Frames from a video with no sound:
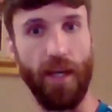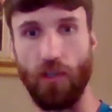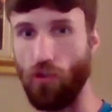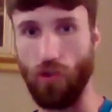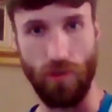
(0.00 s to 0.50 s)

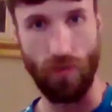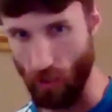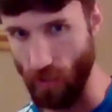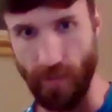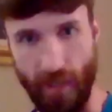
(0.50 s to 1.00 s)
It's just
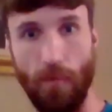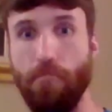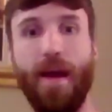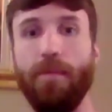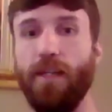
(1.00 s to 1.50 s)
continue,
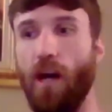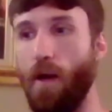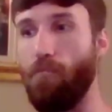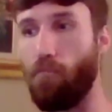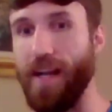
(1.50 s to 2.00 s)
maybe the
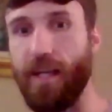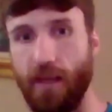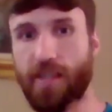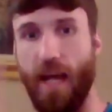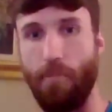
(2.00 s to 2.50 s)
odd break,
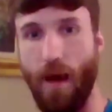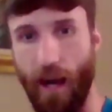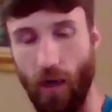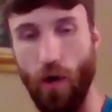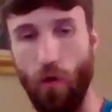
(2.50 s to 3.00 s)
step
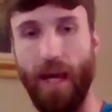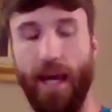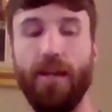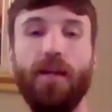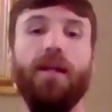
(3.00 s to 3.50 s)
and go again.